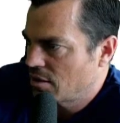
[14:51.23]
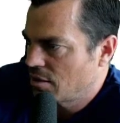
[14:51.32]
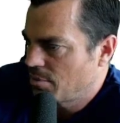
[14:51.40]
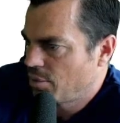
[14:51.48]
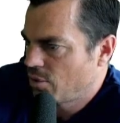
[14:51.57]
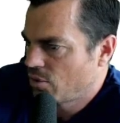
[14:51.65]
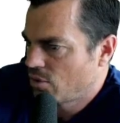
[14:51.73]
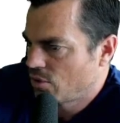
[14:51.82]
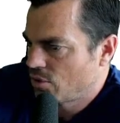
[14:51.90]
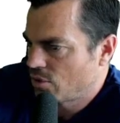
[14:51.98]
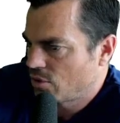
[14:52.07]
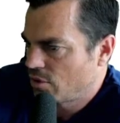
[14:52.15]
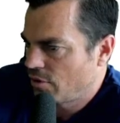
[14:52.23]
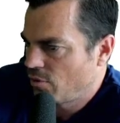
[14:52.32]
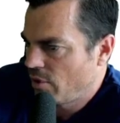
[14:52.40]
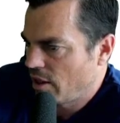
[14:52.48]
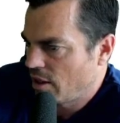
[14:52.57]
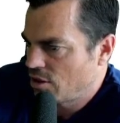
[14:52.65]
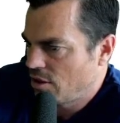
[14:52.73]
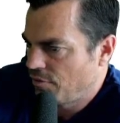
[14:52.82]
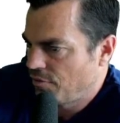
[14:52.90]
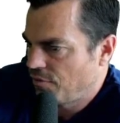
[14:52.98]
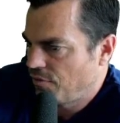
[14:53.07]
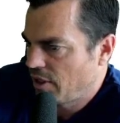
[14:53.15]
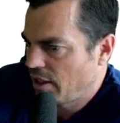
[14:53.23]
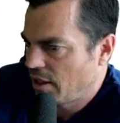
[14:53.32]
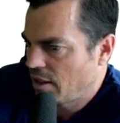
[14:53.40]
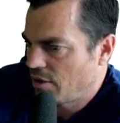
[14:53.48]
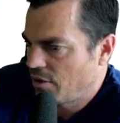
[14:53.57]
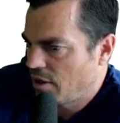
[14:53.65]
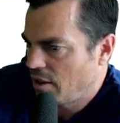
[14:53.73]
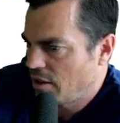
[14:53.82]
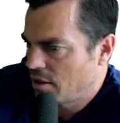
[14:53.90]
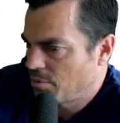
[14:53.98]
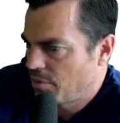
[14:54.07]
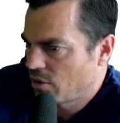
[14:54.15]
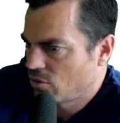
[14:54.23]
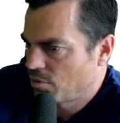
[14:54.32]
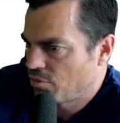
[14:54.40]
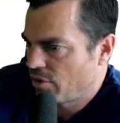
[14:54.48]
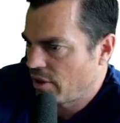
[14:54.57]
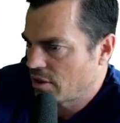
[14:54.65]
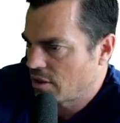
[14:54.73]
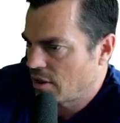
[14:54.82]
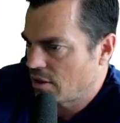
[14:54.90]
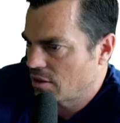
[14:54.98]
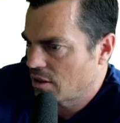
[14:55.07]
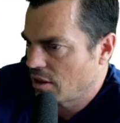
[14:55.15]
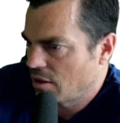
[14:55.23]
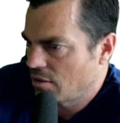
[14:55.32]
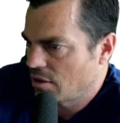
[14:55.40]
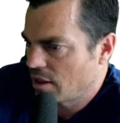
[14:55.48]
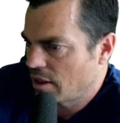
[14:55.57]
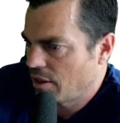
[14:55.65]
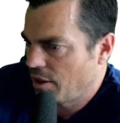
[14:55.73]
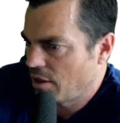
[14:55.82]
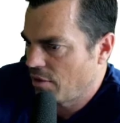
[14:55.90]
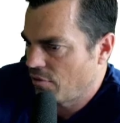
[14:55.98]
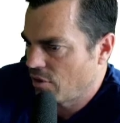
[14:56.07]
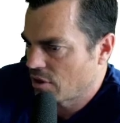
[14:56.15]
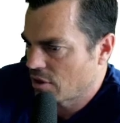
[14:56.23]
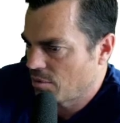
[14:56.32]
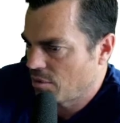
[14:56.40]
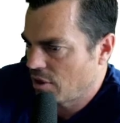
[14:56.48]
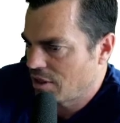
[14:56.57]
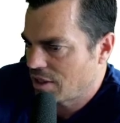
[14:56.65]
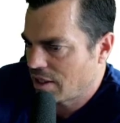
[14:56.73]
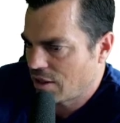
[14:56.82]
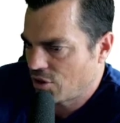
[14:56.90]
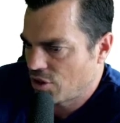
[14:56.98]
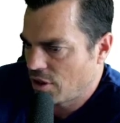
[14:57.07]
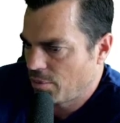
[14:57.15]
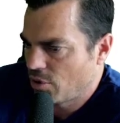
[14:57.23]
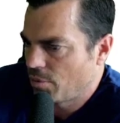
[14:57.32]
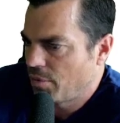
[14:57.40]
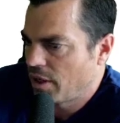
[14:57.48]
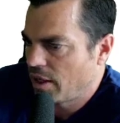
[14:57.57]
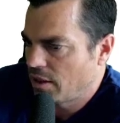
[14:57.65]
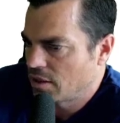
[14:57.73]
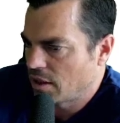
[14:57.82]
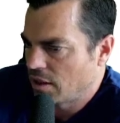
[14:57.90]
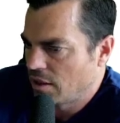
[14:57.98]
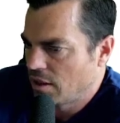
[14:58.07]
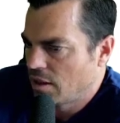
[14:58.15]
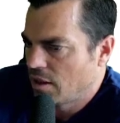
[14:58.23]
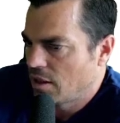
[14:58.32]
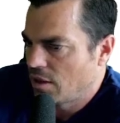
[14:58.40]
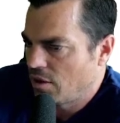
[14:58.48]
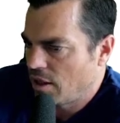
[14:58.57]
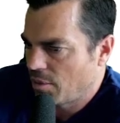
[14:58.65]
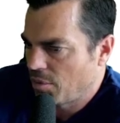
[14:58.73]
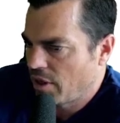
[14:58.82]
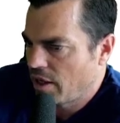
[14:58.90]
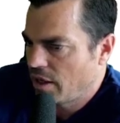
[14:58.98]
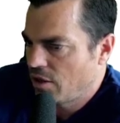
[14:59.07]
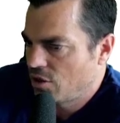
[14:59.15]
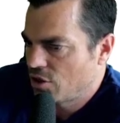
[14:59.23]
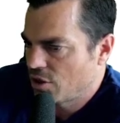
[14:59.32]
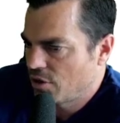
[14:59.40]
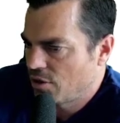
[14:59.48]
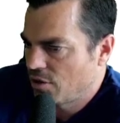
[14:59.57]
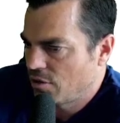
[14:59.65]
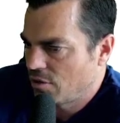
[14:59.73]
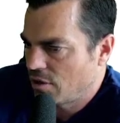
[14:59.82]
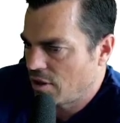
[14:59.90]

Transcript: the portal, if we actually flick these build presets and go to Angular, for example, it's actually populating the application